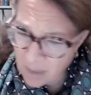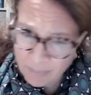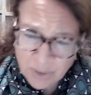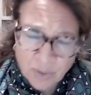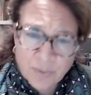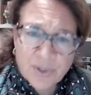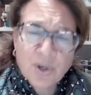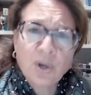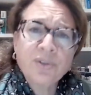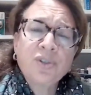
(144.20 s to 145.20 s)
But the
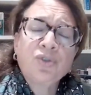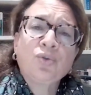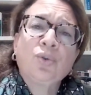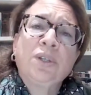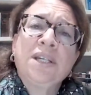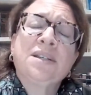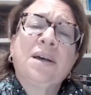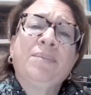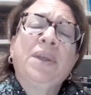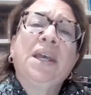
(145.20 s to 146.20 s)
result is truly
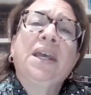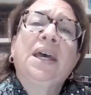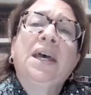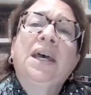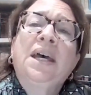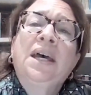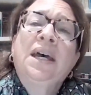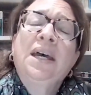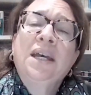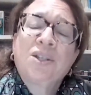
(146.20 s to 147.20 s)
something
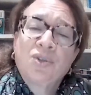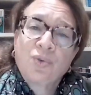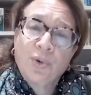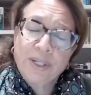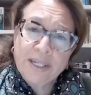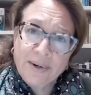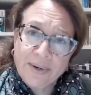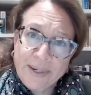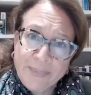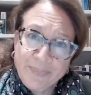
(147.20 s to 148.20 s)
extraordinary.